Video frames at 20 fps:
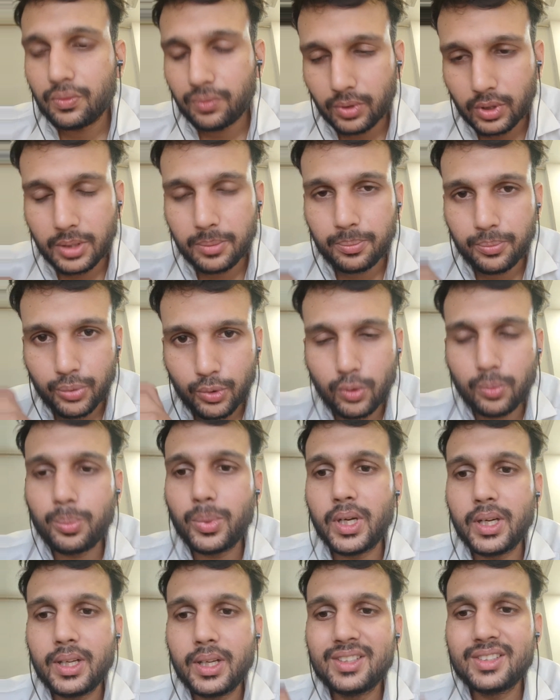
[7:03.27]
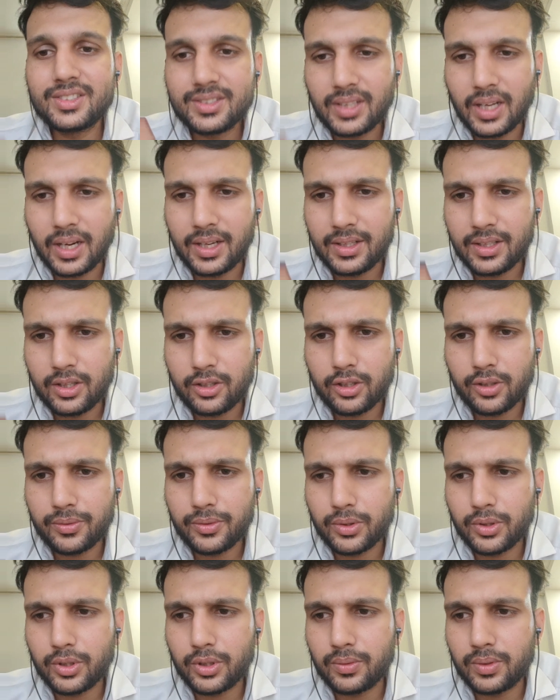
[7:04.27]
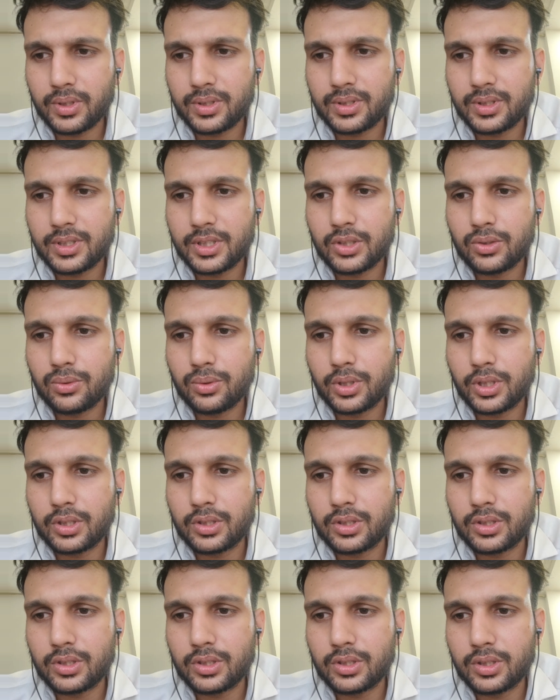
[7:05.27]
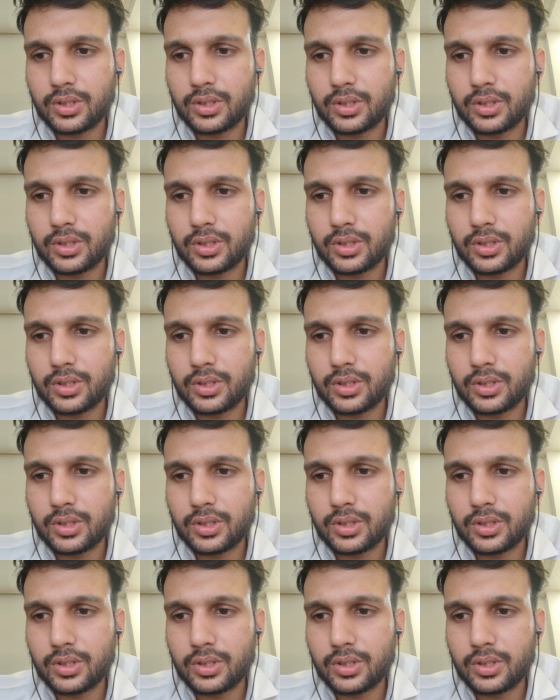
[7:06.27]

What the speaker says: For improvement in standard of university education,